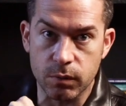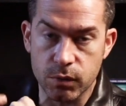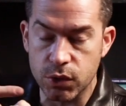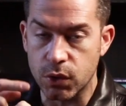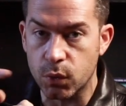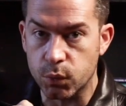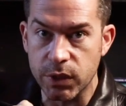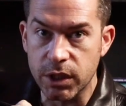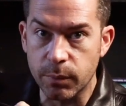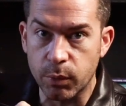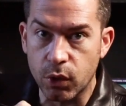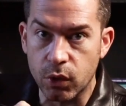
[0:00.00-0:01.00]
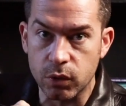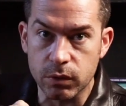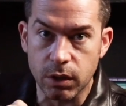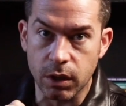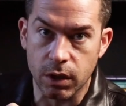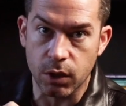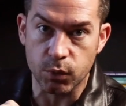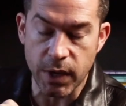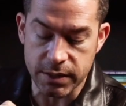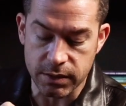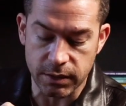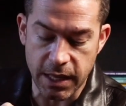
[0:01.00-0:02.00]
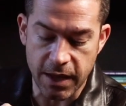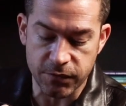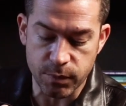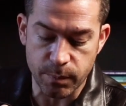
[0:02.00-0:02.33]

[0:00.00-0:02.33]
readable right to left,